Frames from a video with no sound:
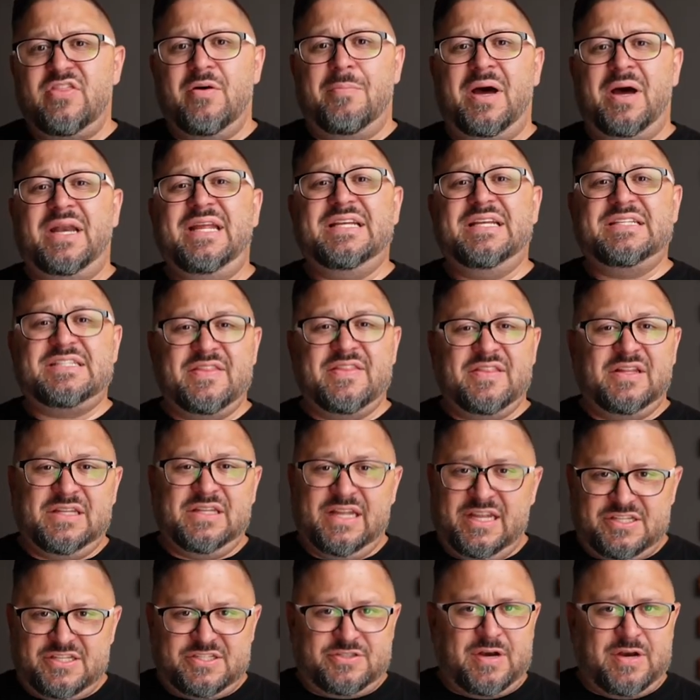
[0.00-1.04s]
the money is in the
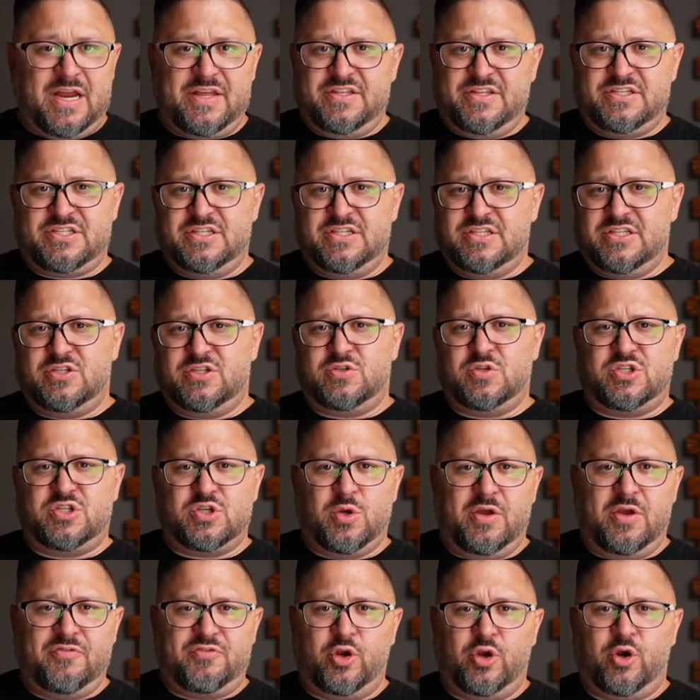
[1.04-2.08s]
list," right? This is, this is so
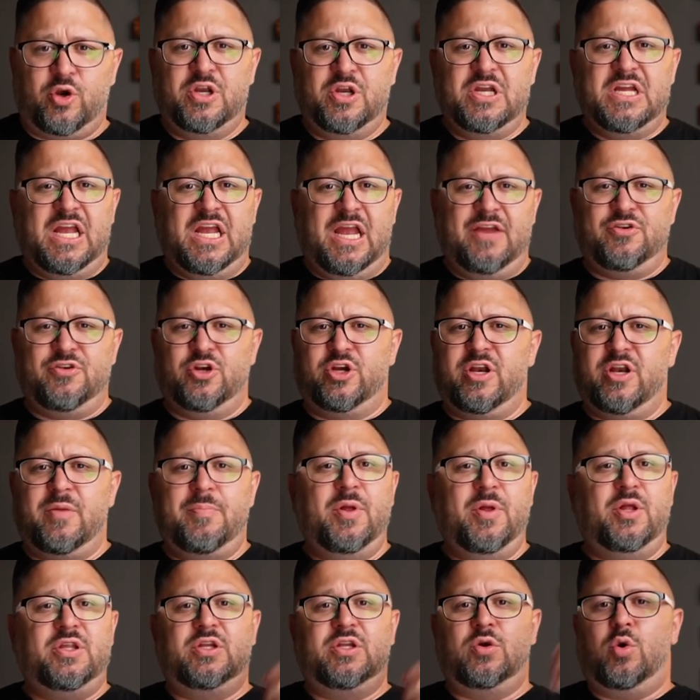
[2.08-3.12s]
if you're if you're going to
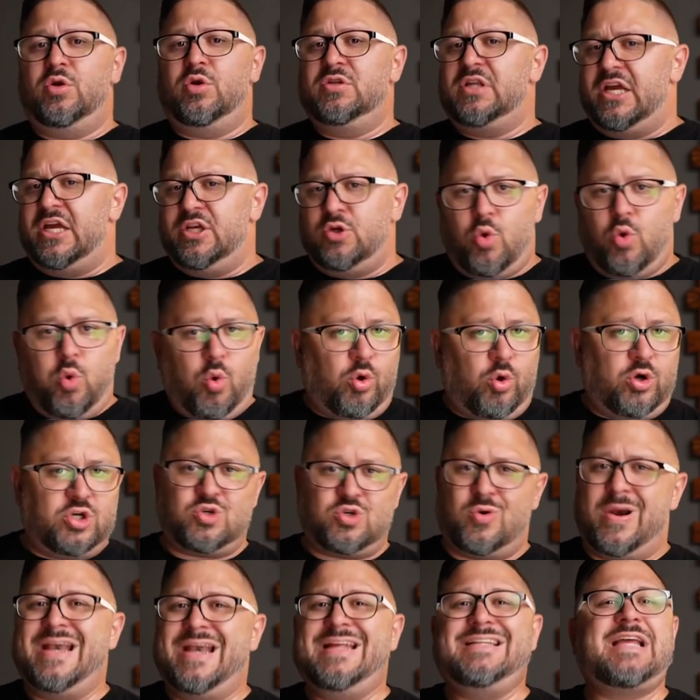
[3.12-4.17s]
build an online course
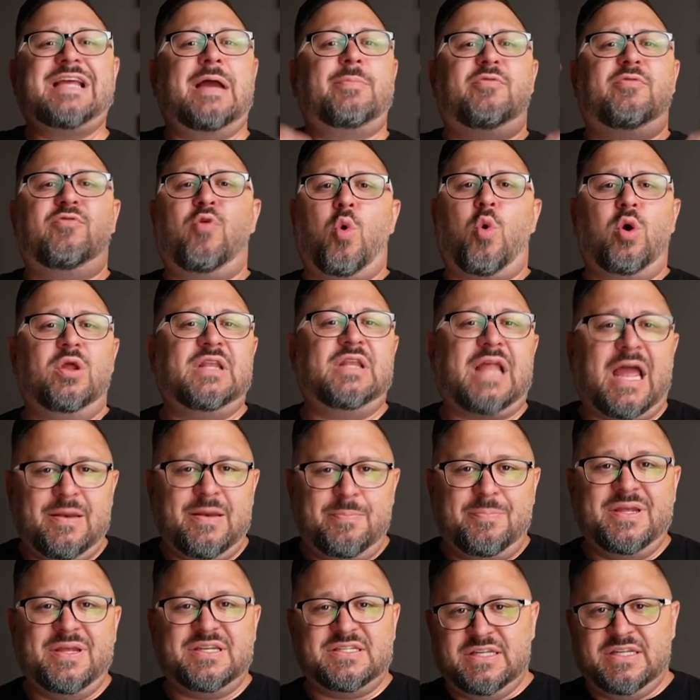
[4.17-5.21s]
or any type of online
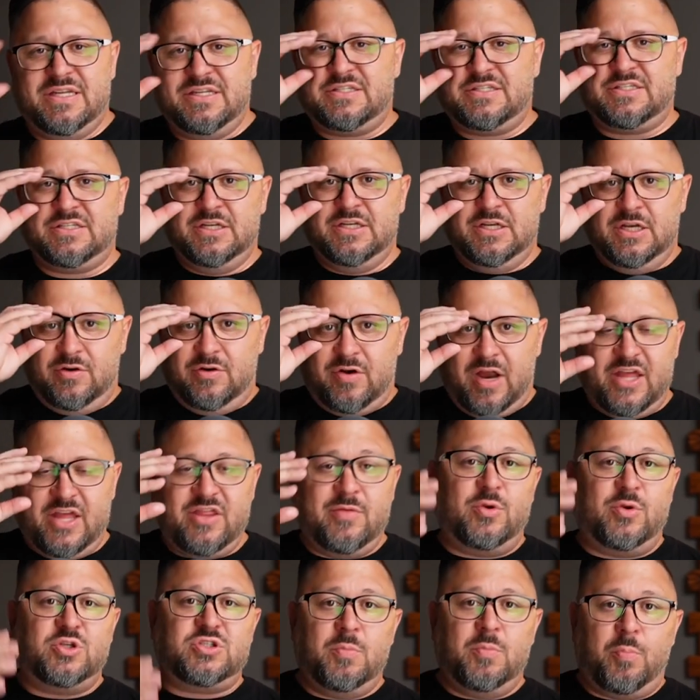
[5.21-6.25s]
business, right? The
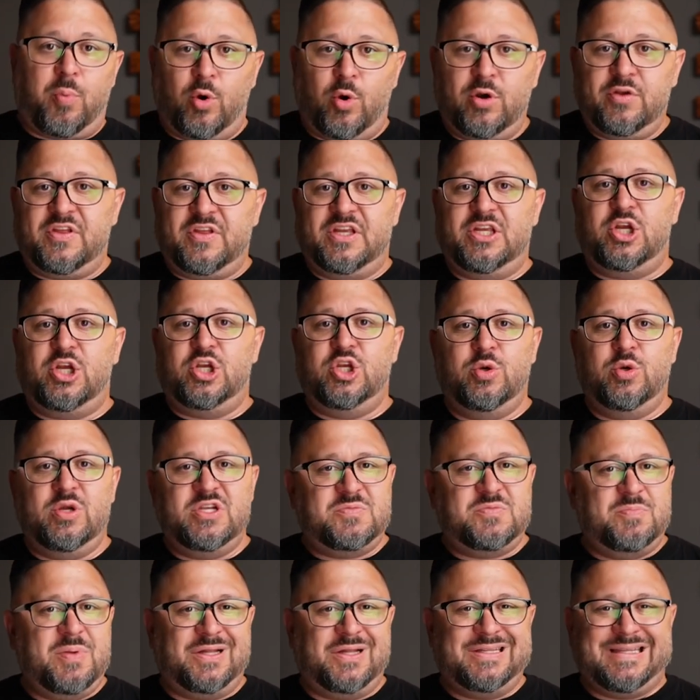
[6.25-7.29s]
most important thing you can do is
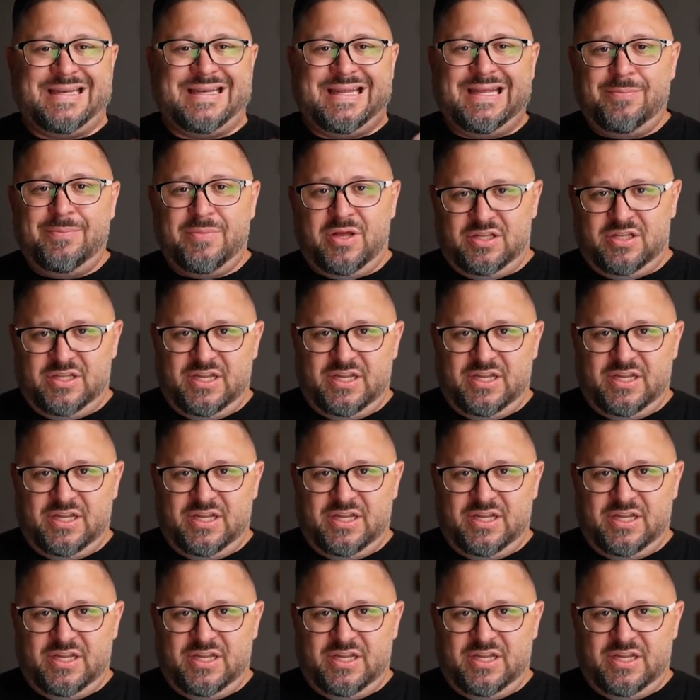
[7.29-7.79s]
build an email